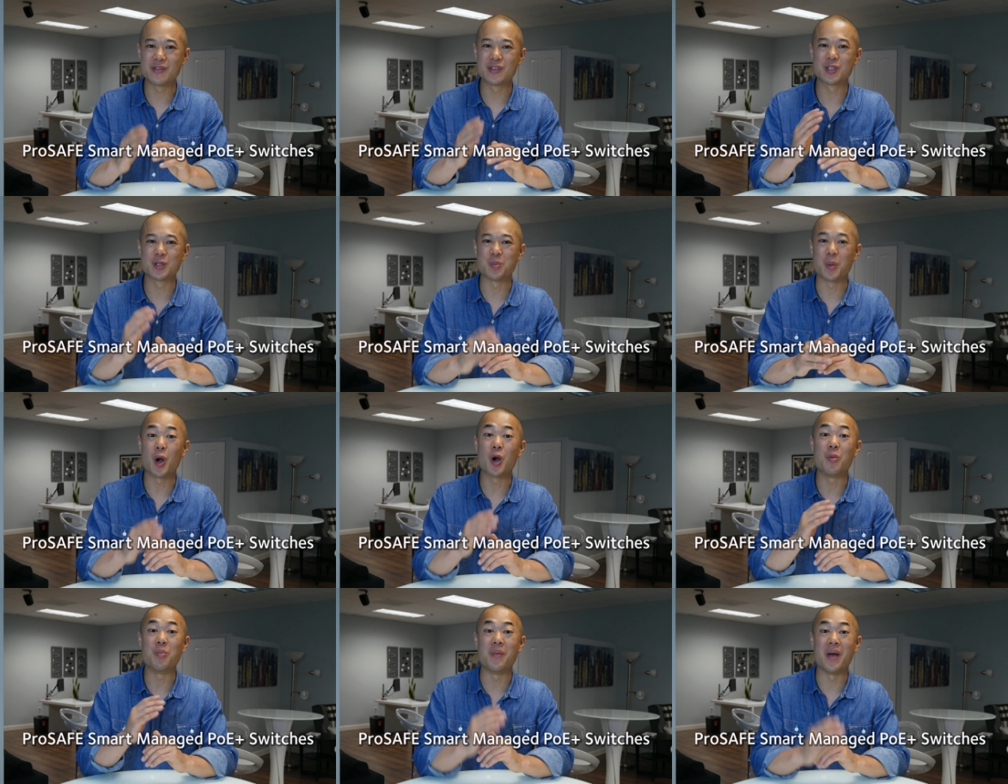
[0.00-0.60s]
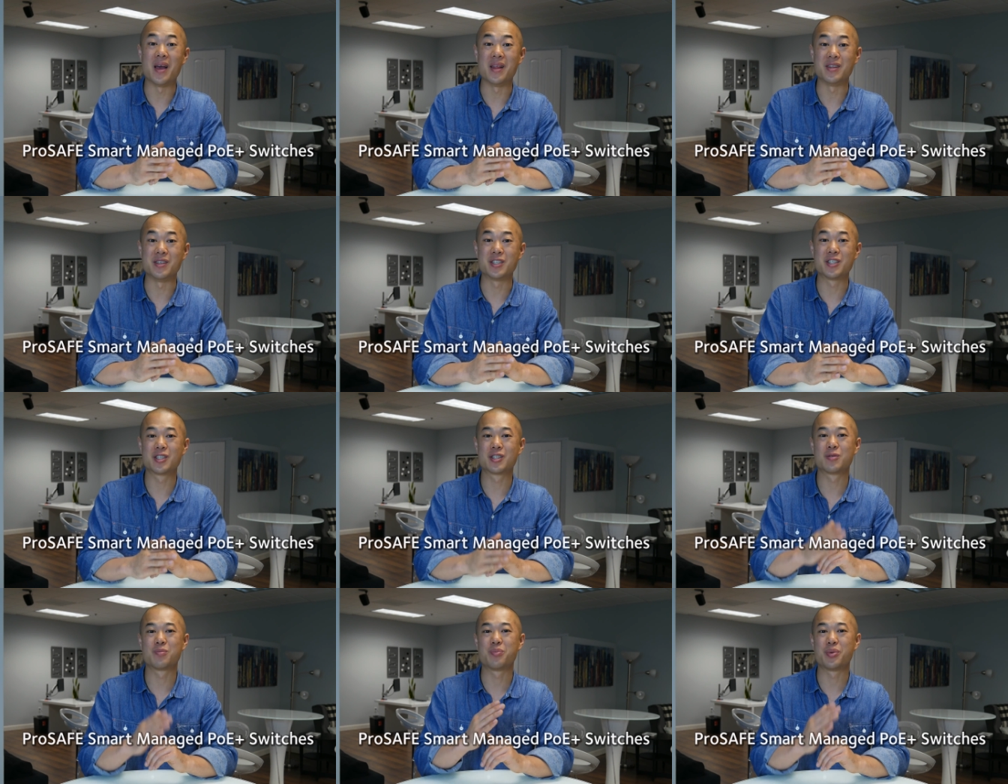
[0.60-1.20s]
Smart
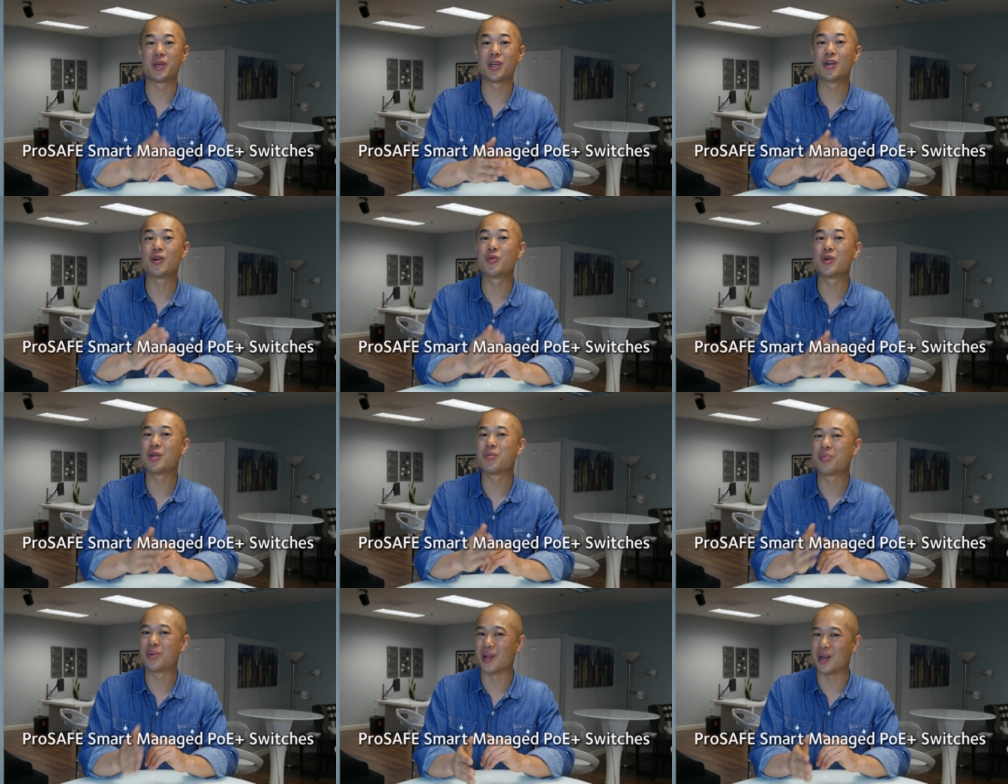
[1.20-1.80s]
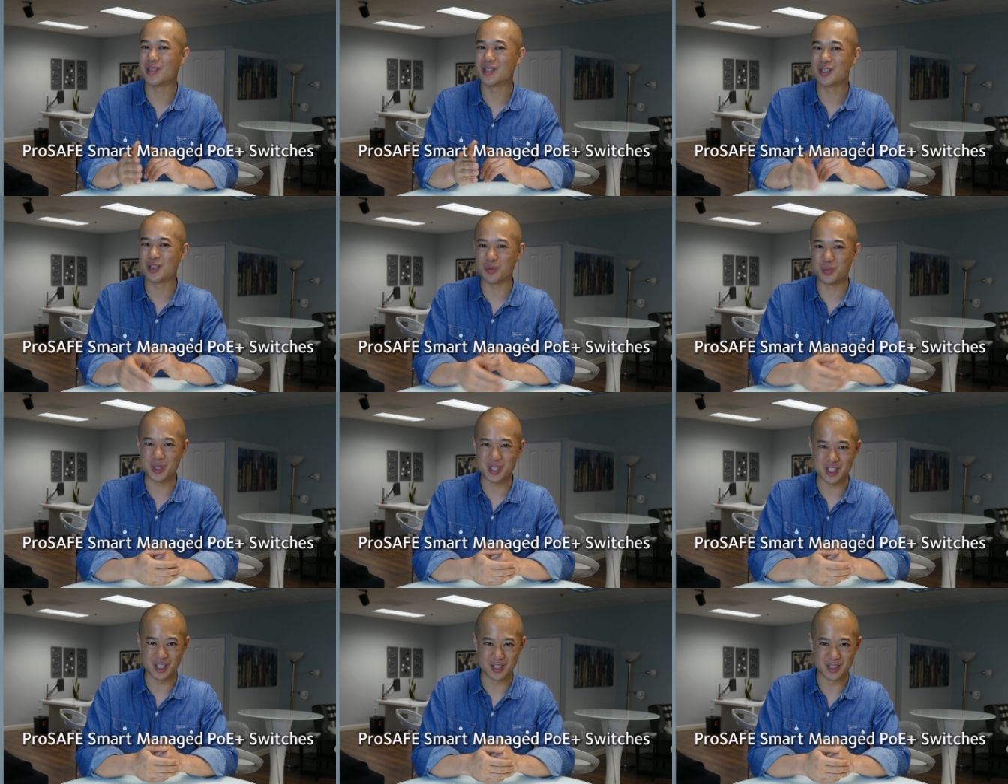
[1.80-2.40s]
Managed PoE Plus
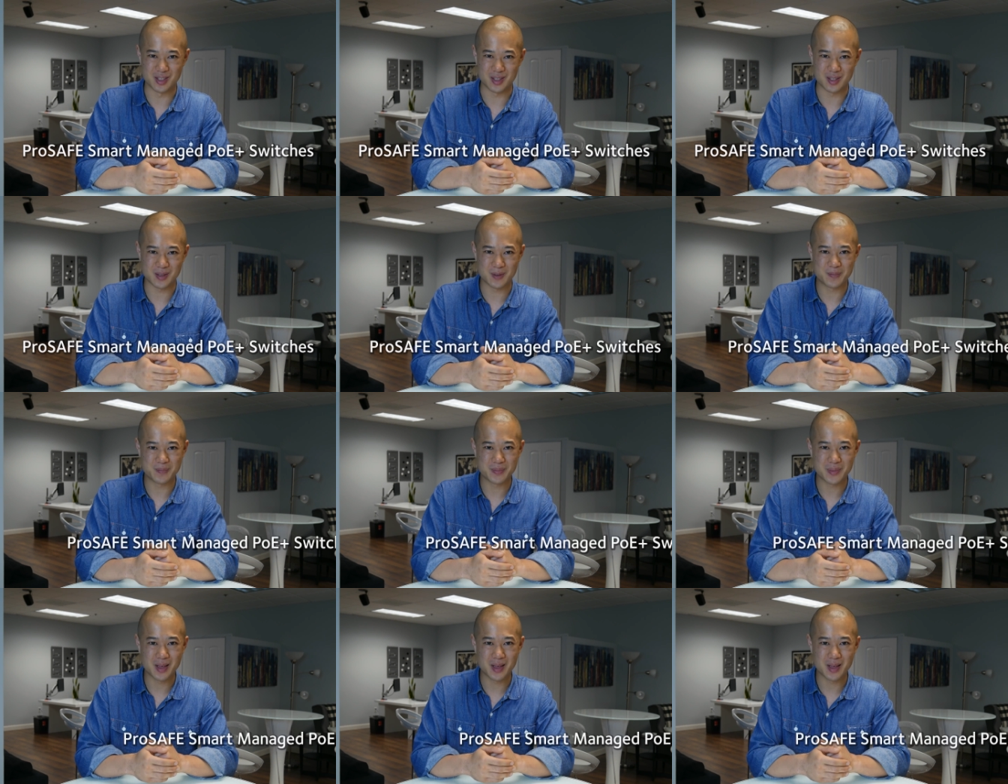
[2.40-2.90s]
switches.